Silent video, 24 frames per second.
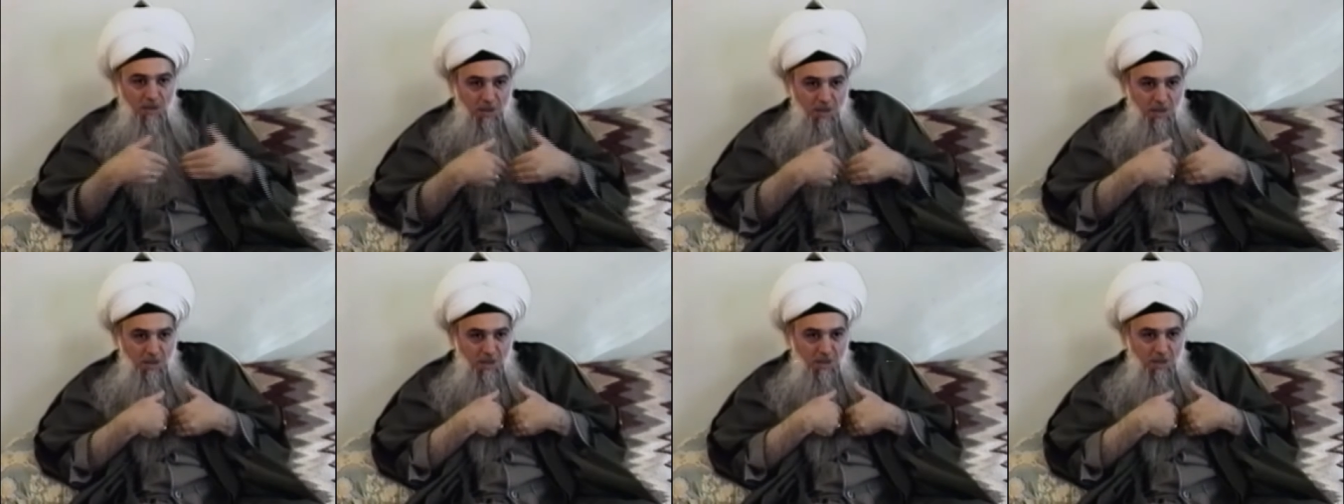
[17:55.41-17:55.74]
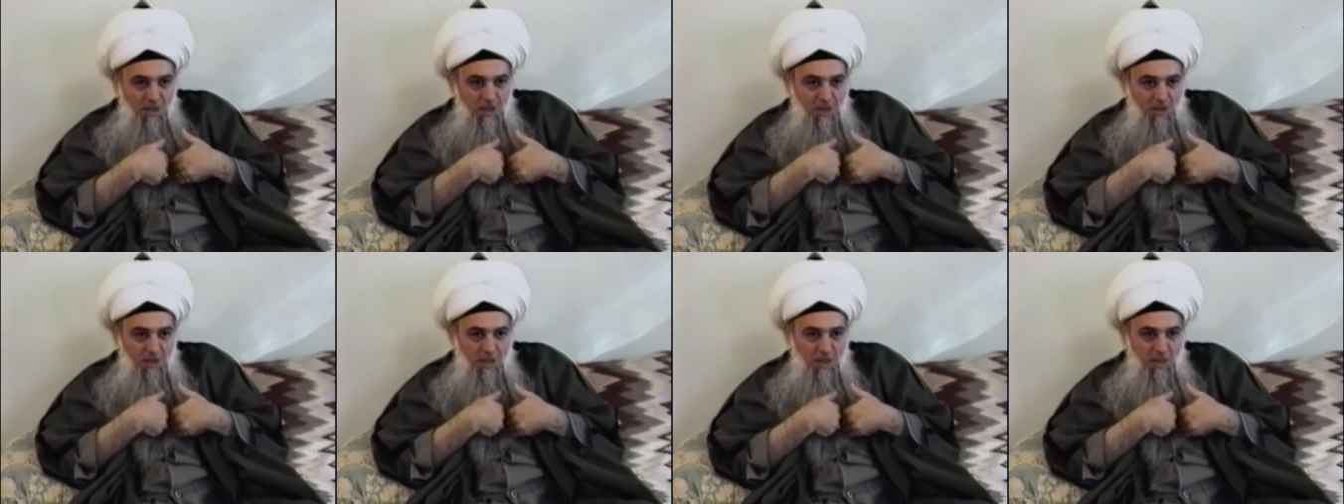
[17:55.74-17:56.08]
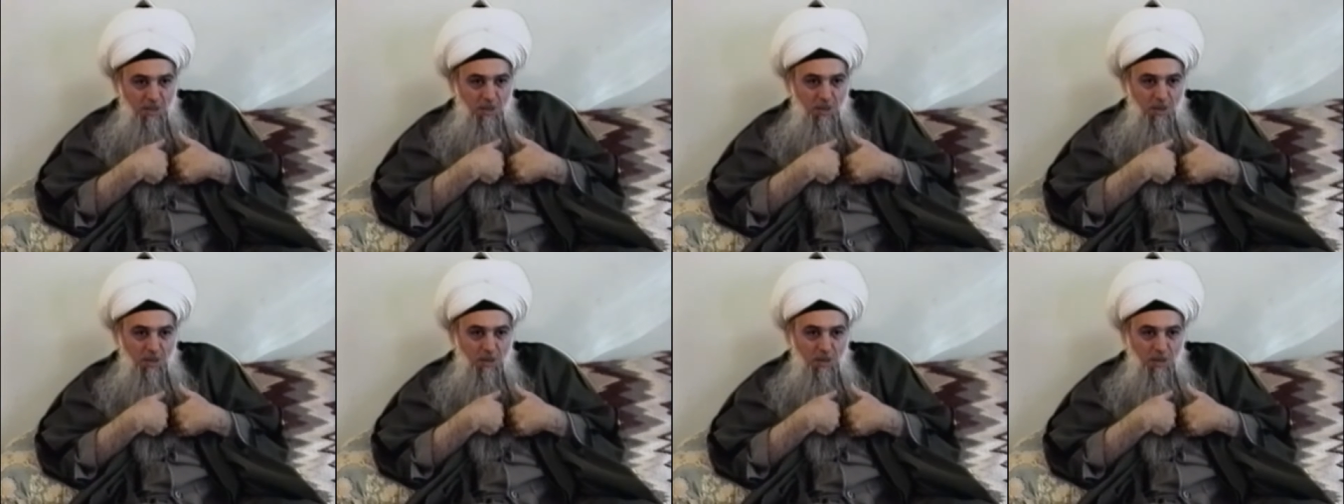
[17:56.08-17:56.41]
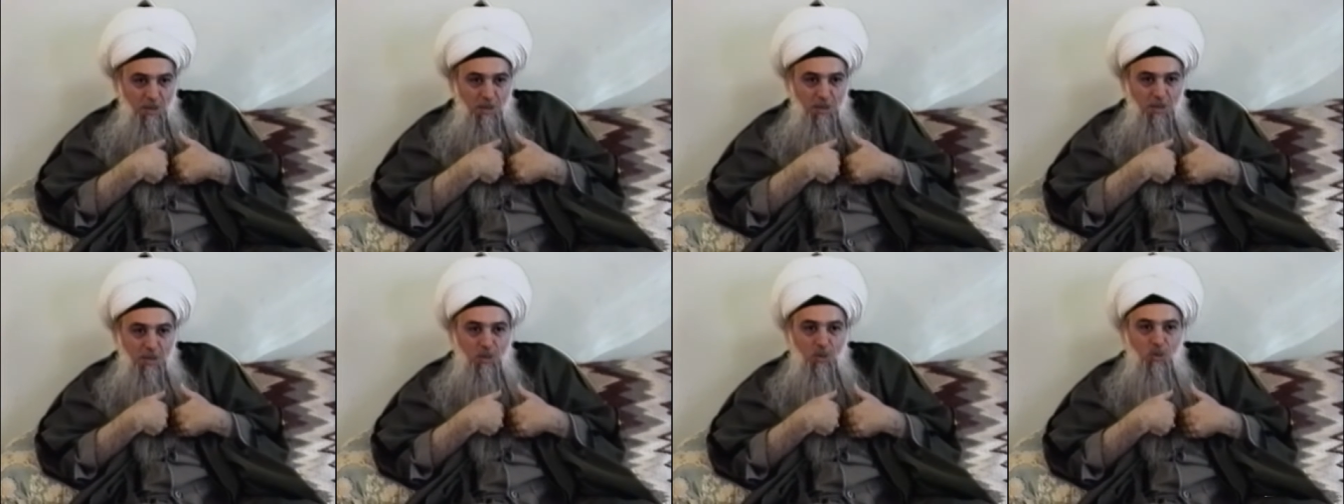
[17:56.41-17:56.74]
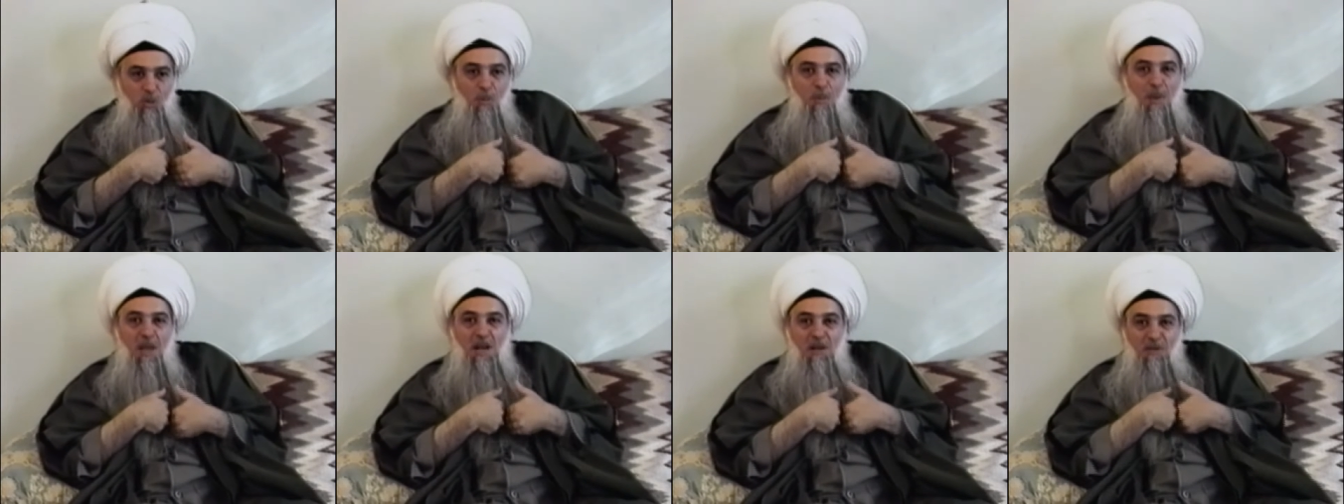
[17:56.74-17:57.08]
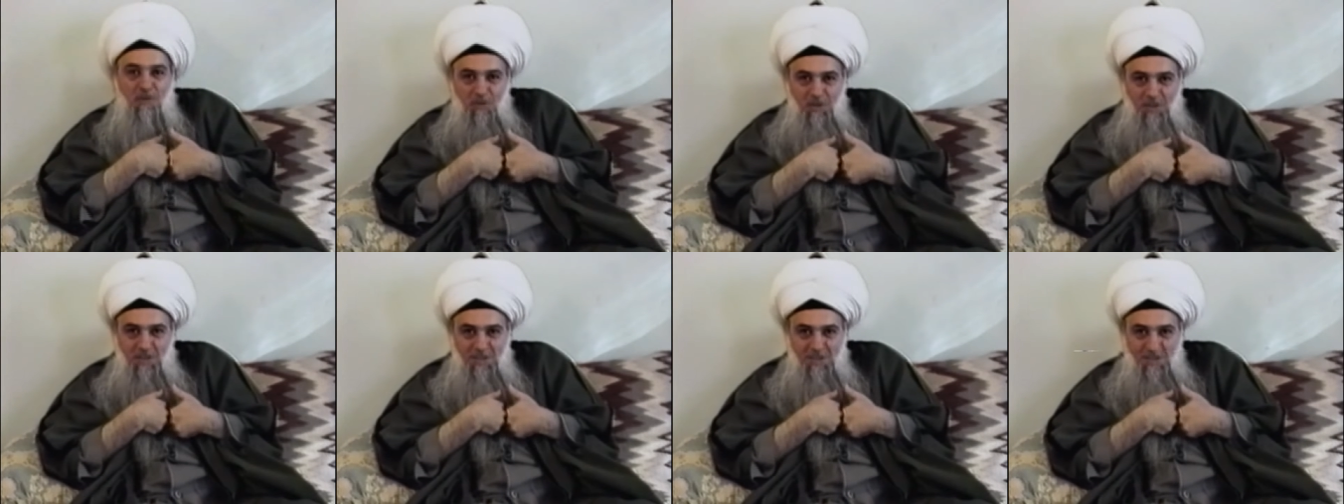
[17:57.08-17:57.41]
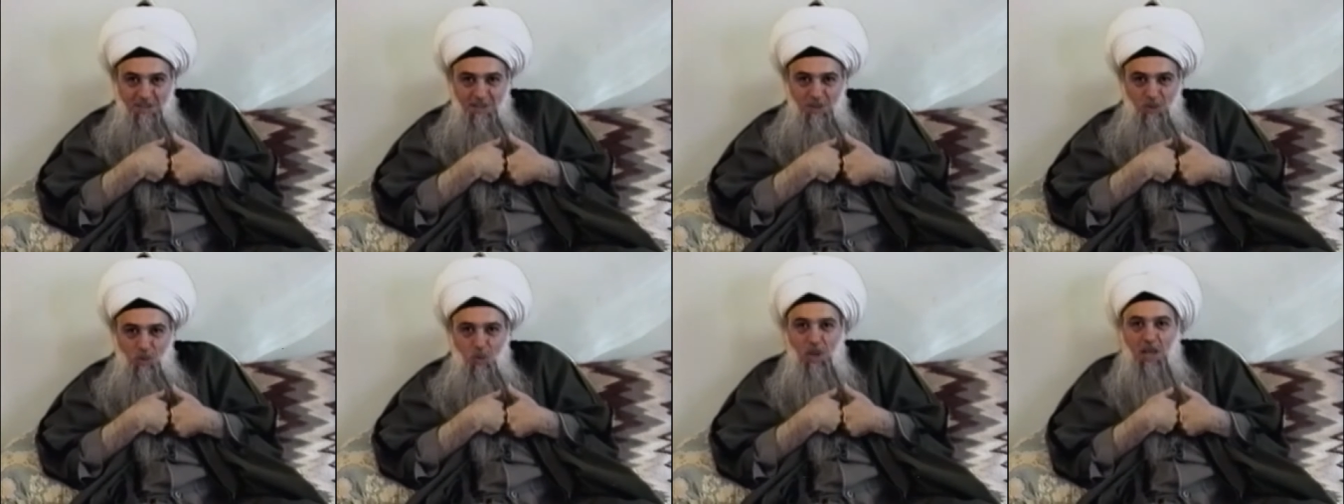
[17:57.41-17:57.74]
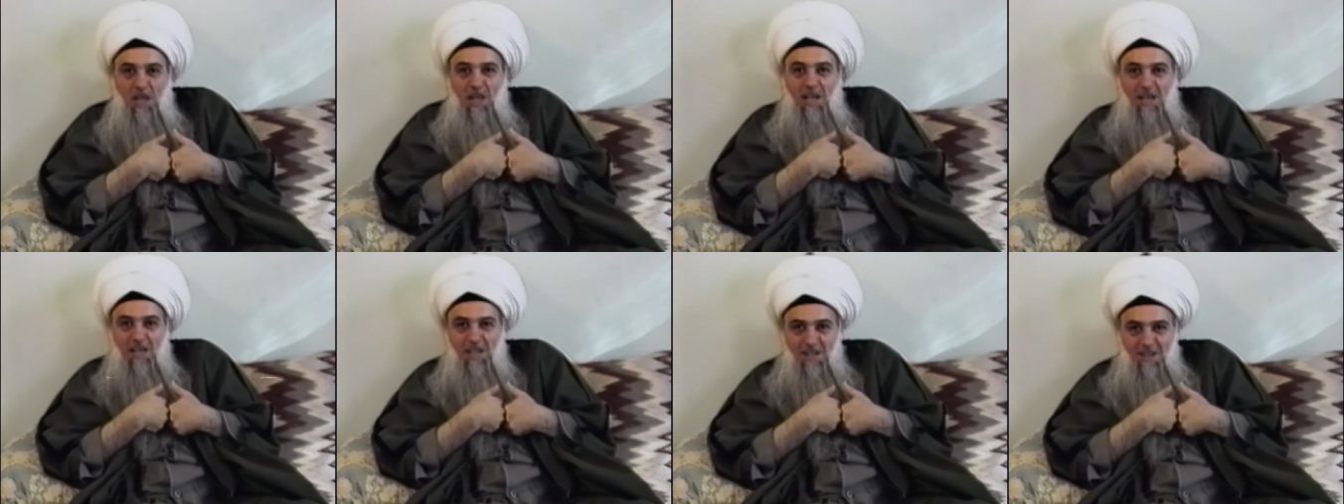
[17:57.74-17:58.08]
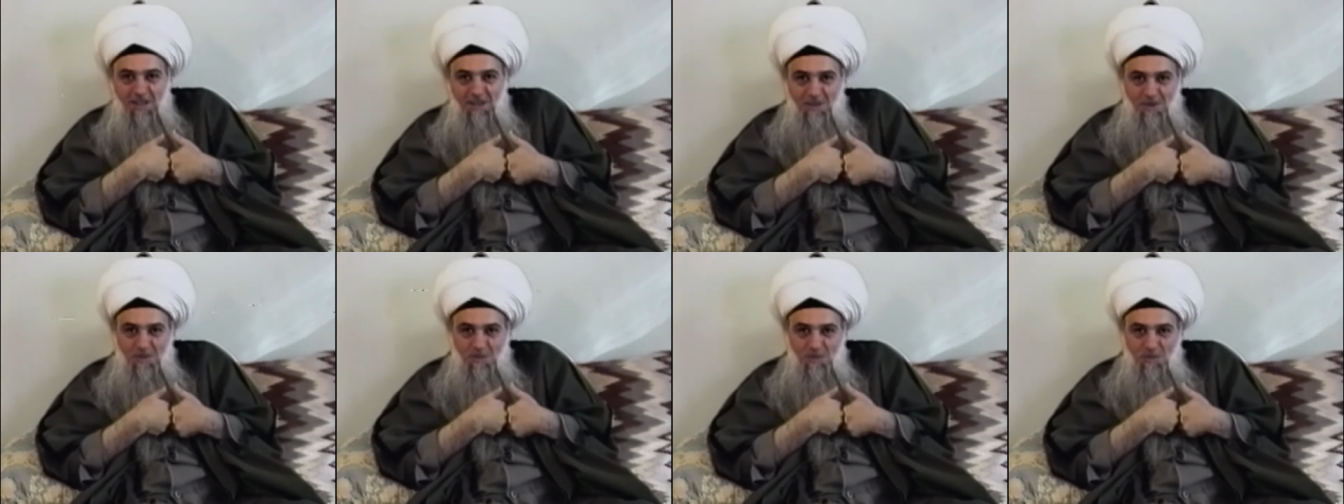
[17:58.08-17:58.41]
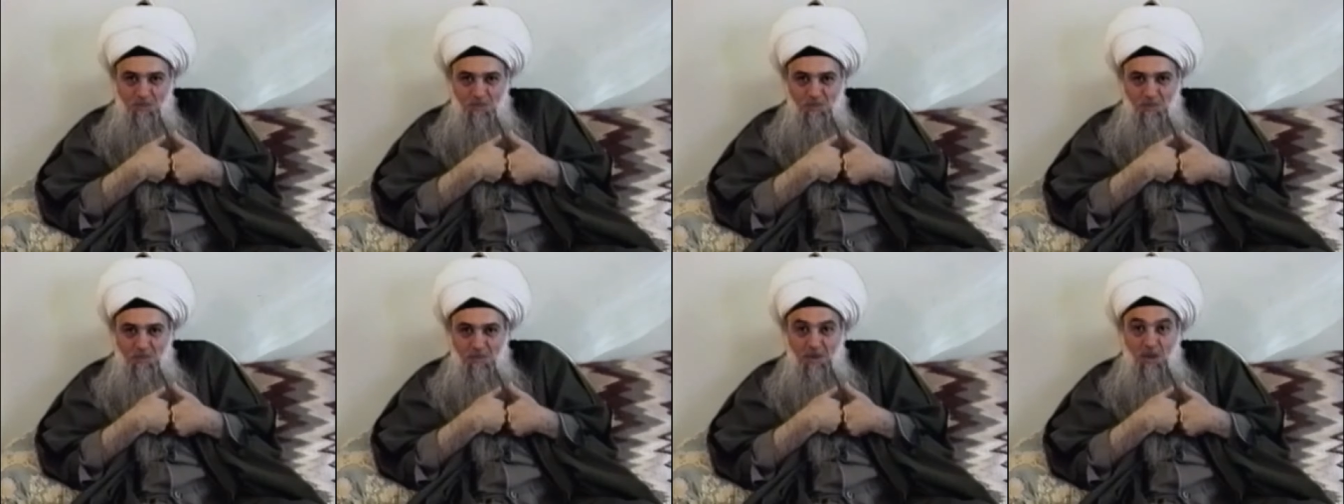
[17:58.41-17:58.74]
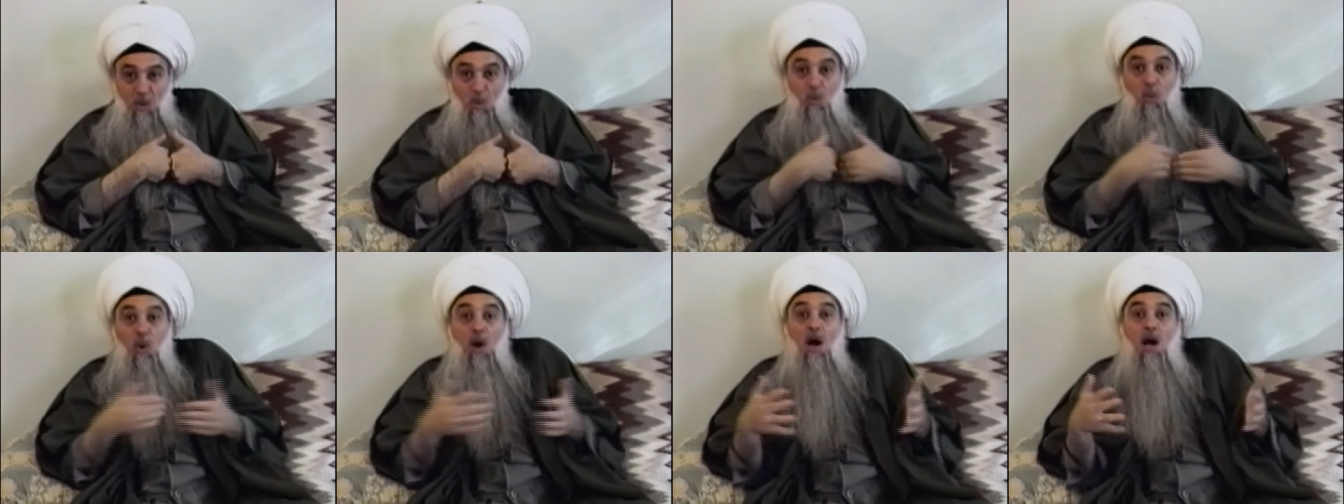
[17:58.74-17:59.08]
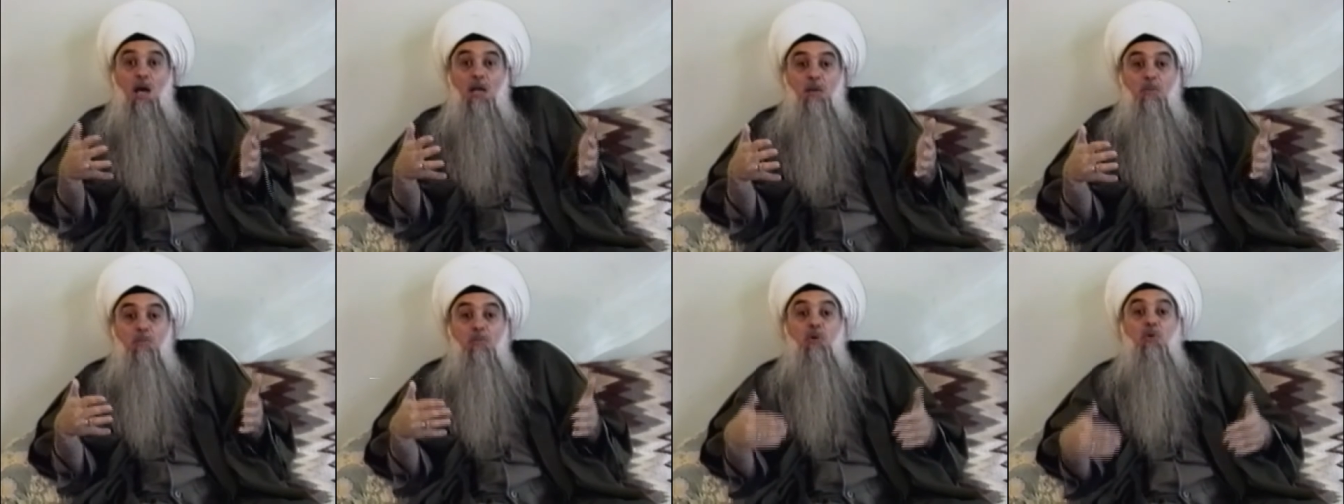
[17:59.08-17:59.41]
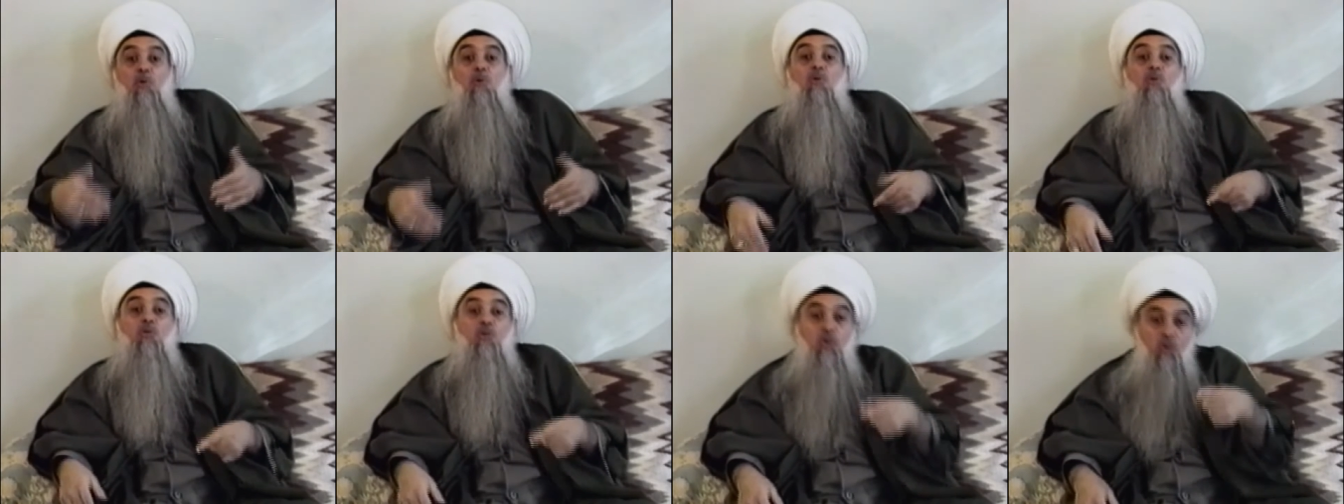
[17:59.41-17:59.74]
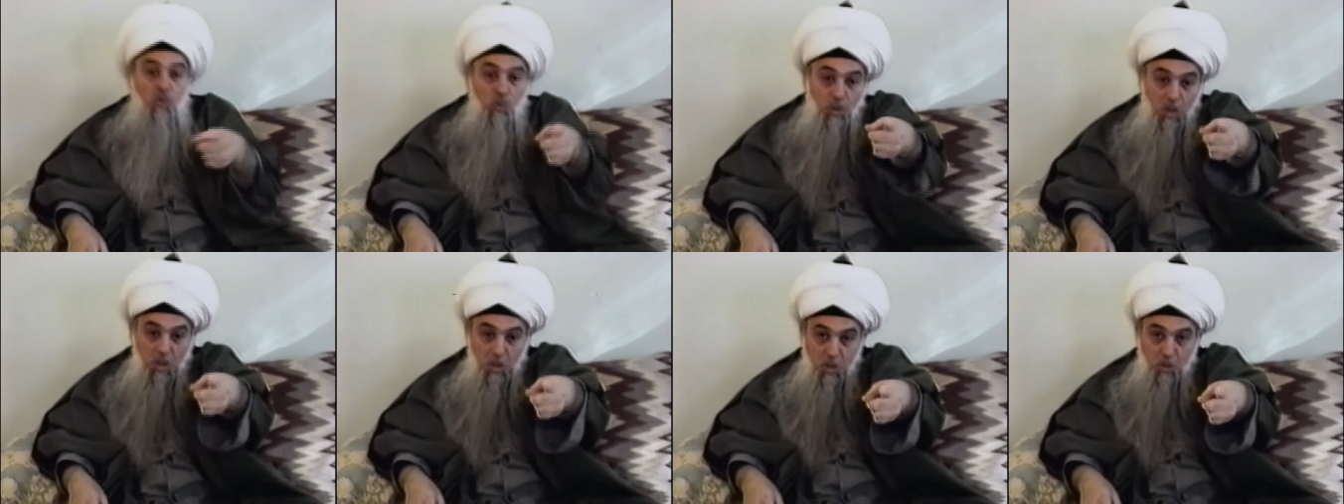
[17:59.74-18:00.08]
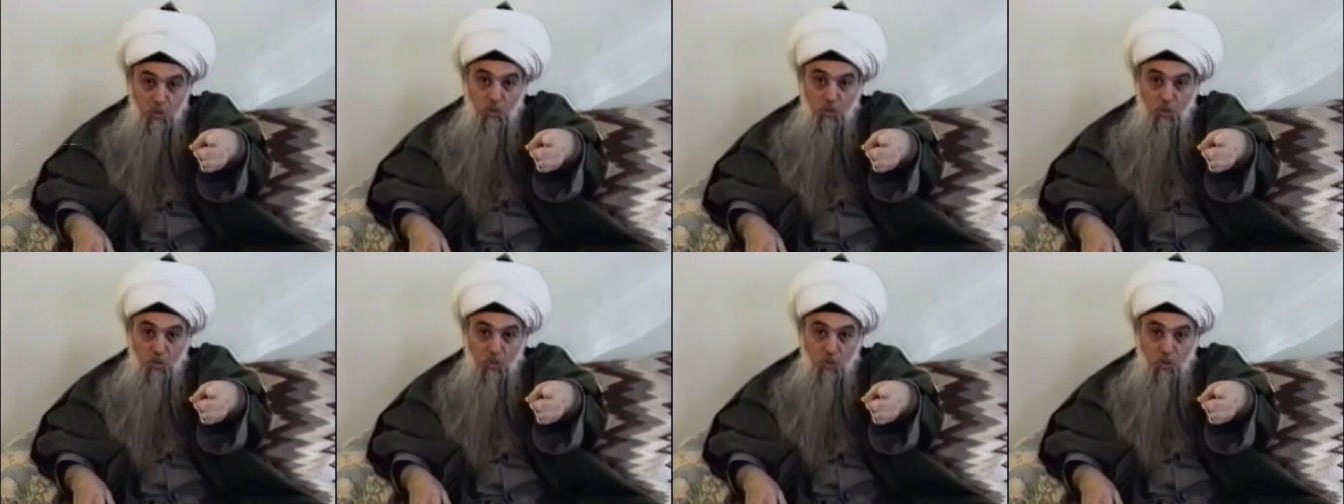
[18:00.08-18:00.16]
uh, to benefit quickly. Why? Because you reach